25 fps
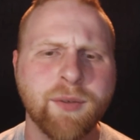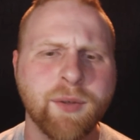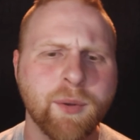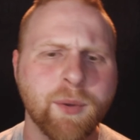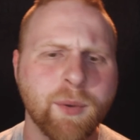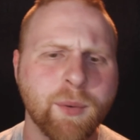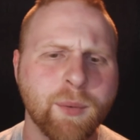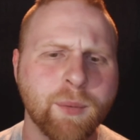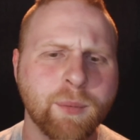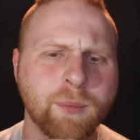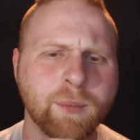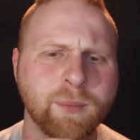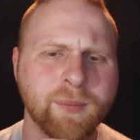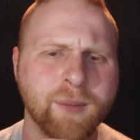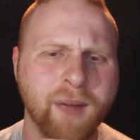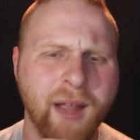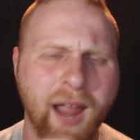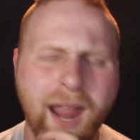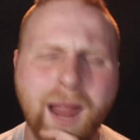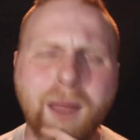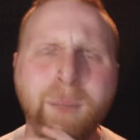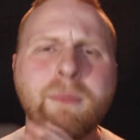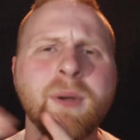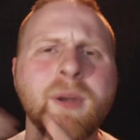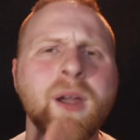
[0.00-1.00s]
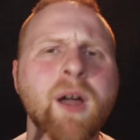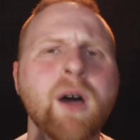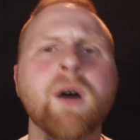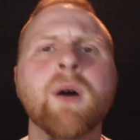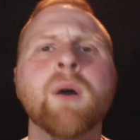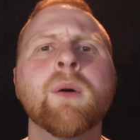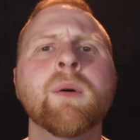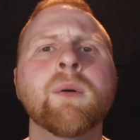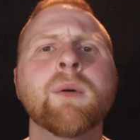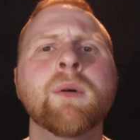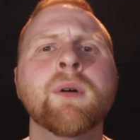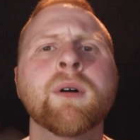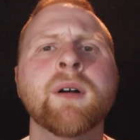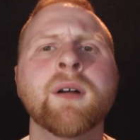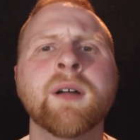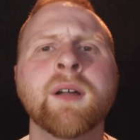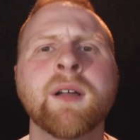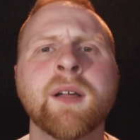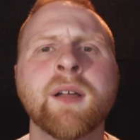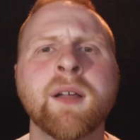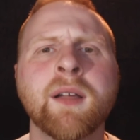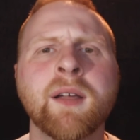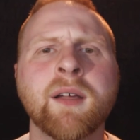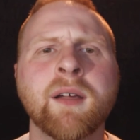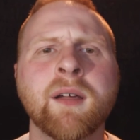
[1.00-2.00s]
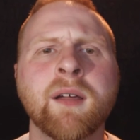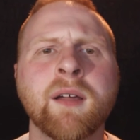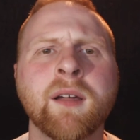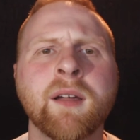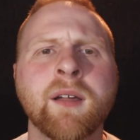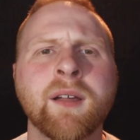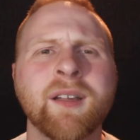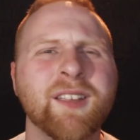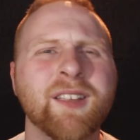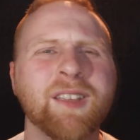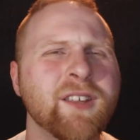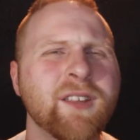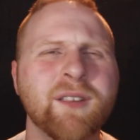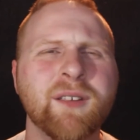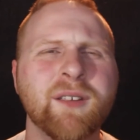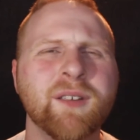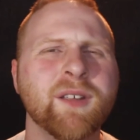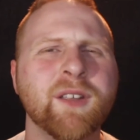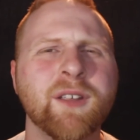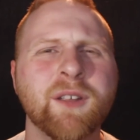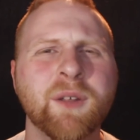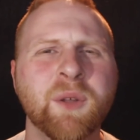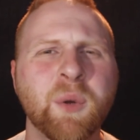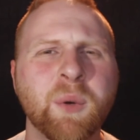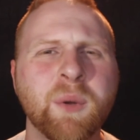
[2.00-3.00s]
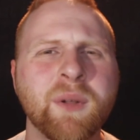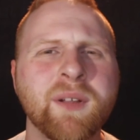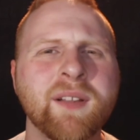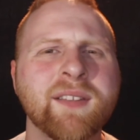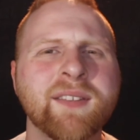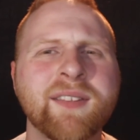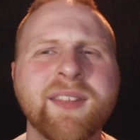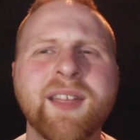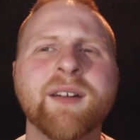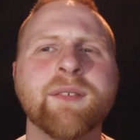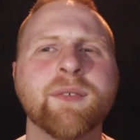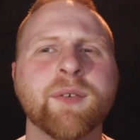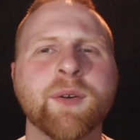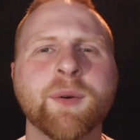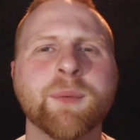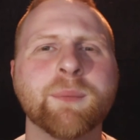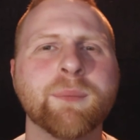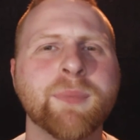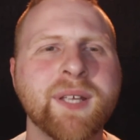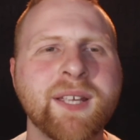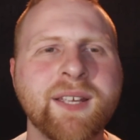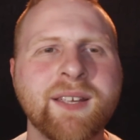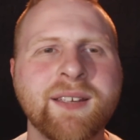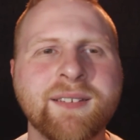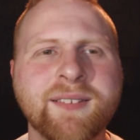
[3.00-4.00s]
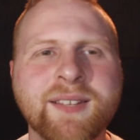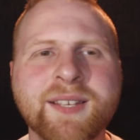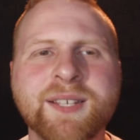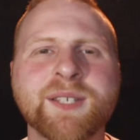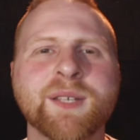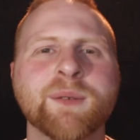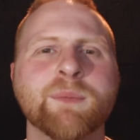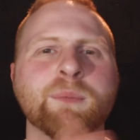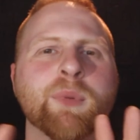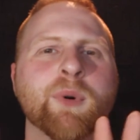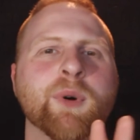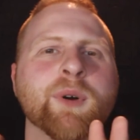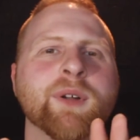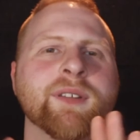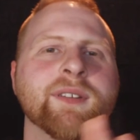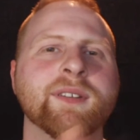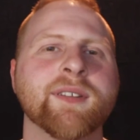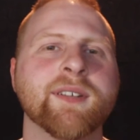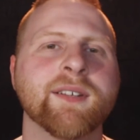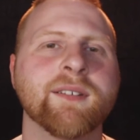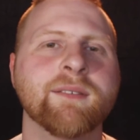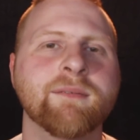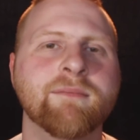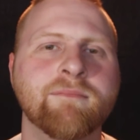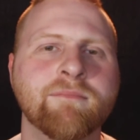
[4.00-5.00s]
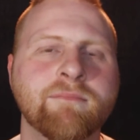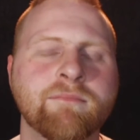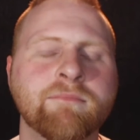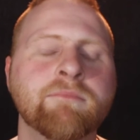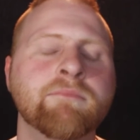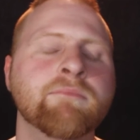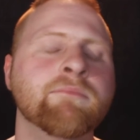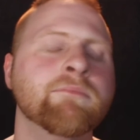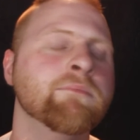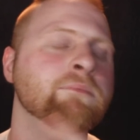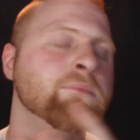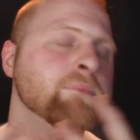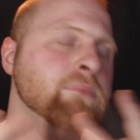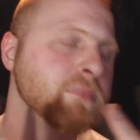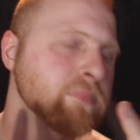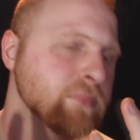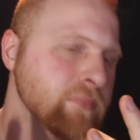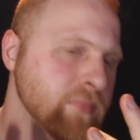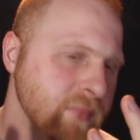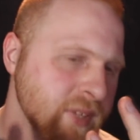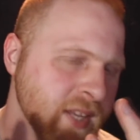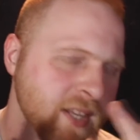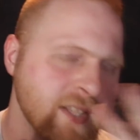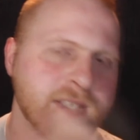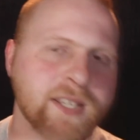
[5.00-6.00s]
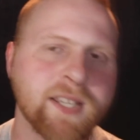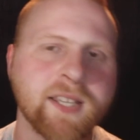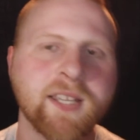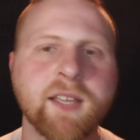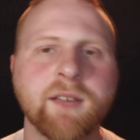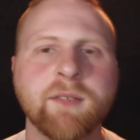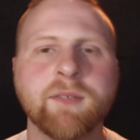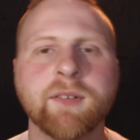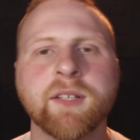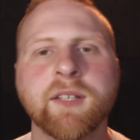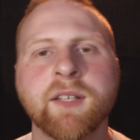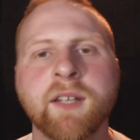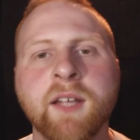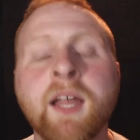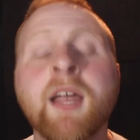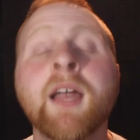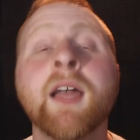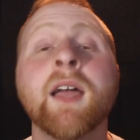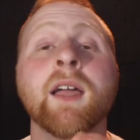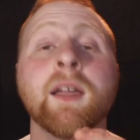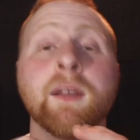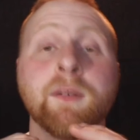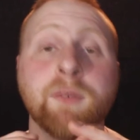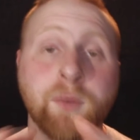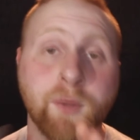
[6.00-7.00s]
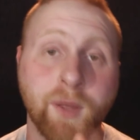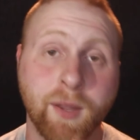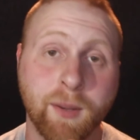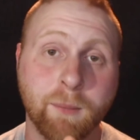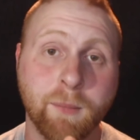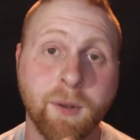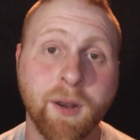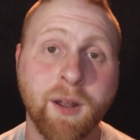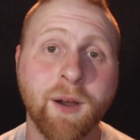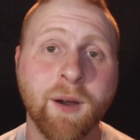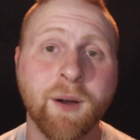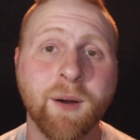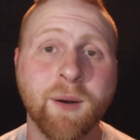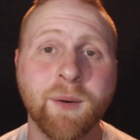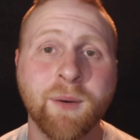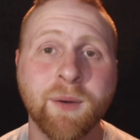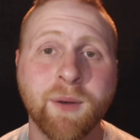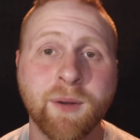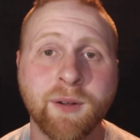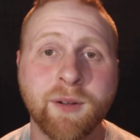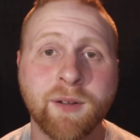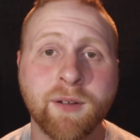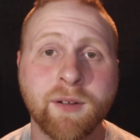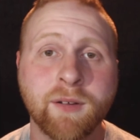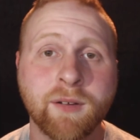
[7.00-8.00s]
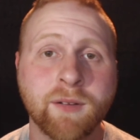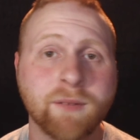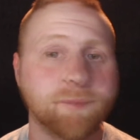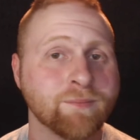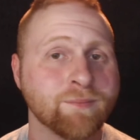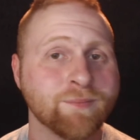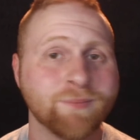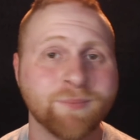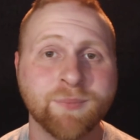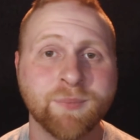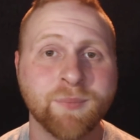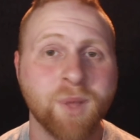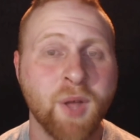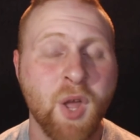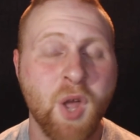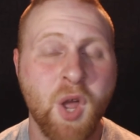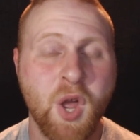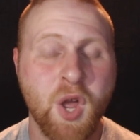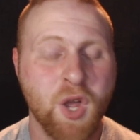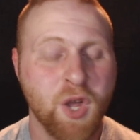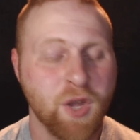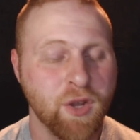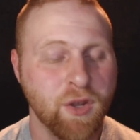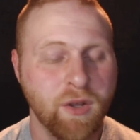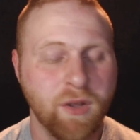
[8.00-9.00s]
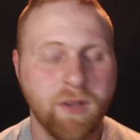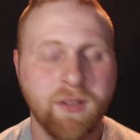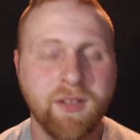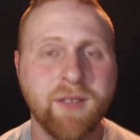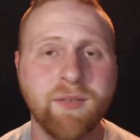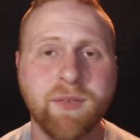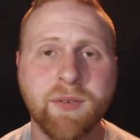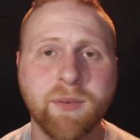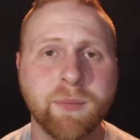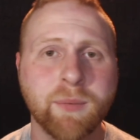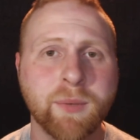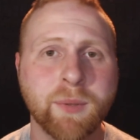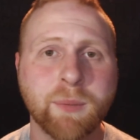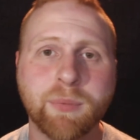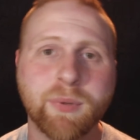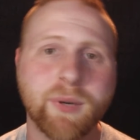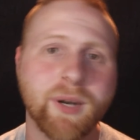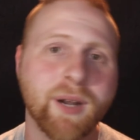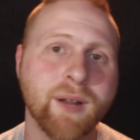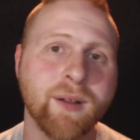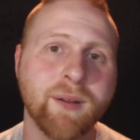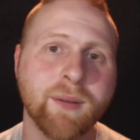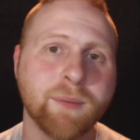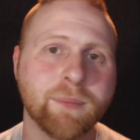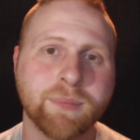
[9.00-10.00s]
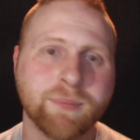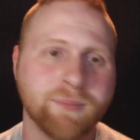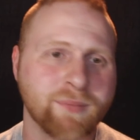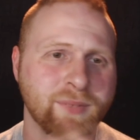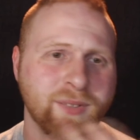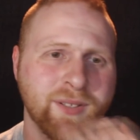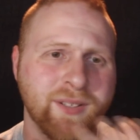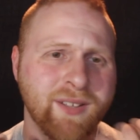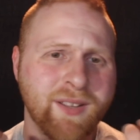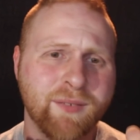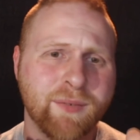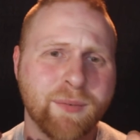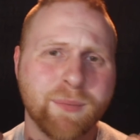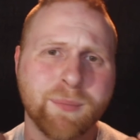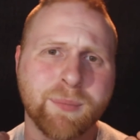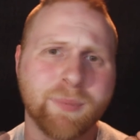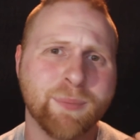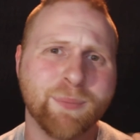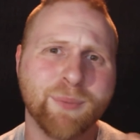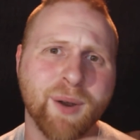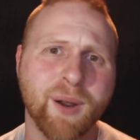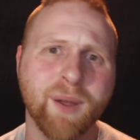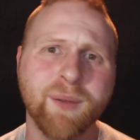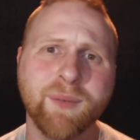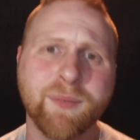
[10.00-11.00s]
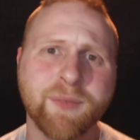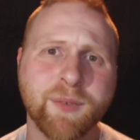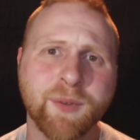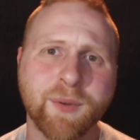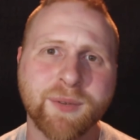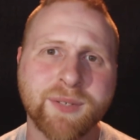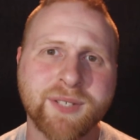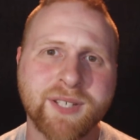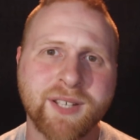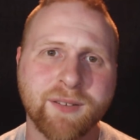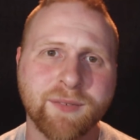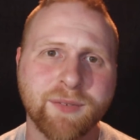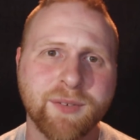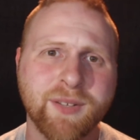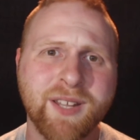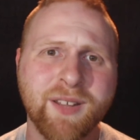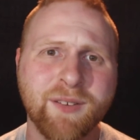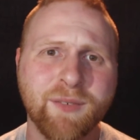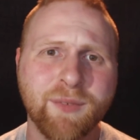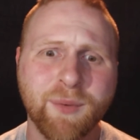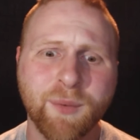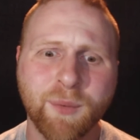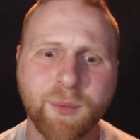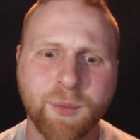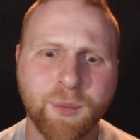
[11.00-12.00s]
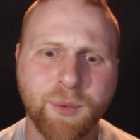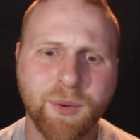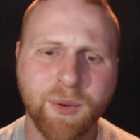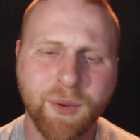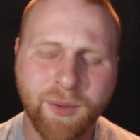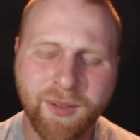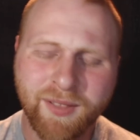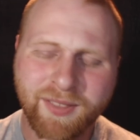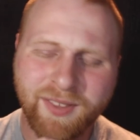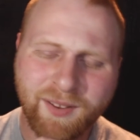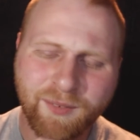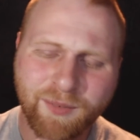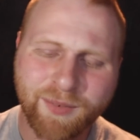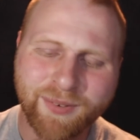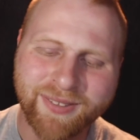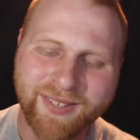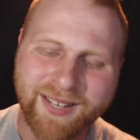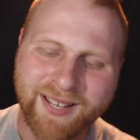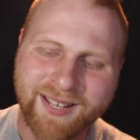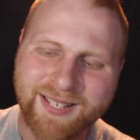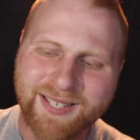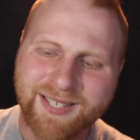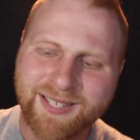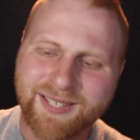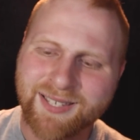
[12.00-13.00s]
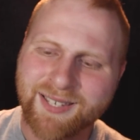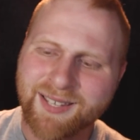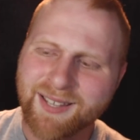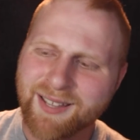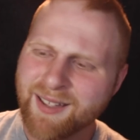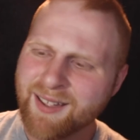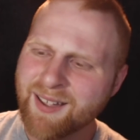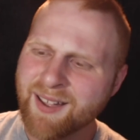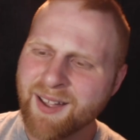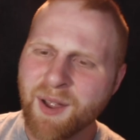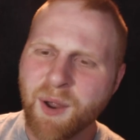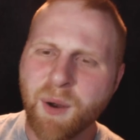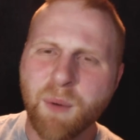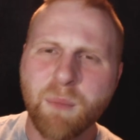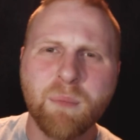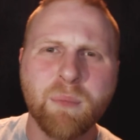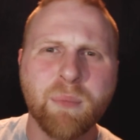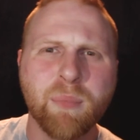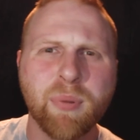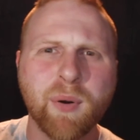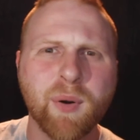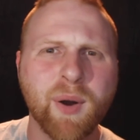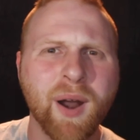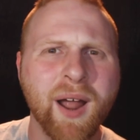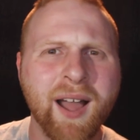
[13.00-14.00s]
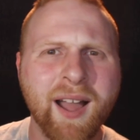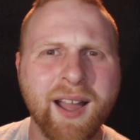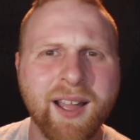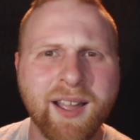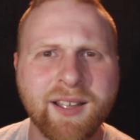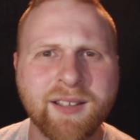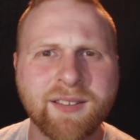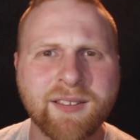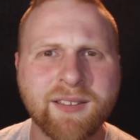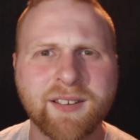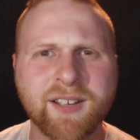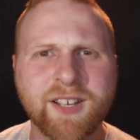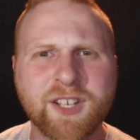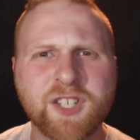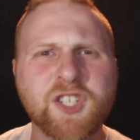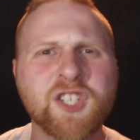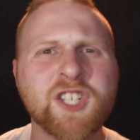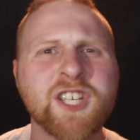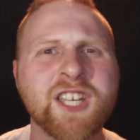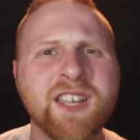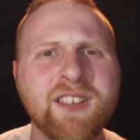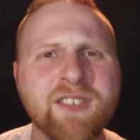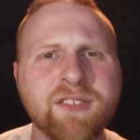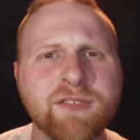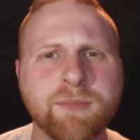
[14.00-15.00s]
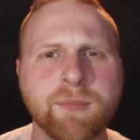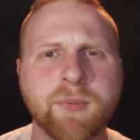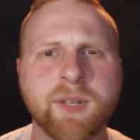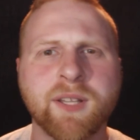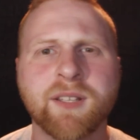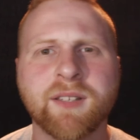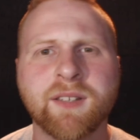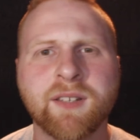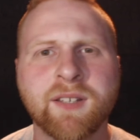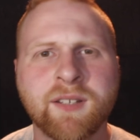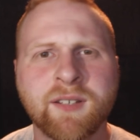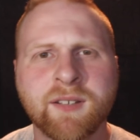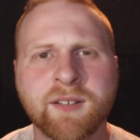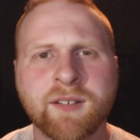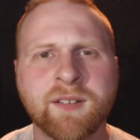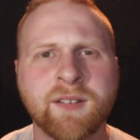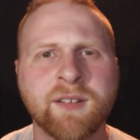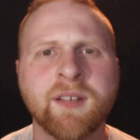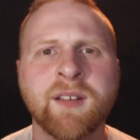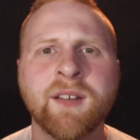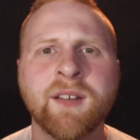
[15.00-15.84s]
you aim low, you'll never be disappointed. It's a given. If you aim low, you'll never be proud. You'll never be proud of yourself. You'll never taste pride, achievement.